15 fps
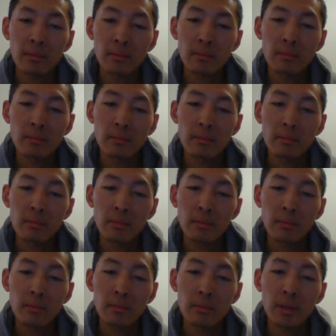in doing in
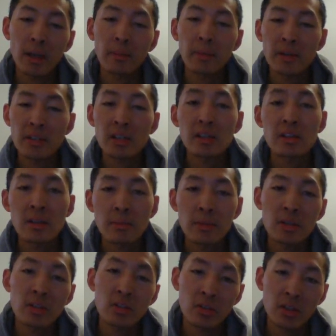sales
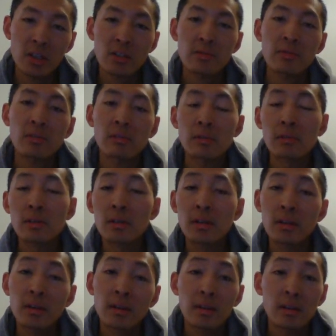while
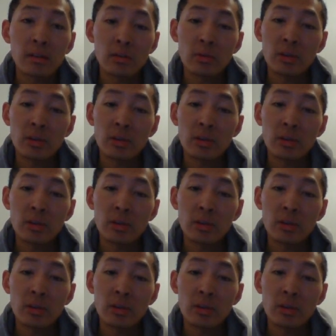um,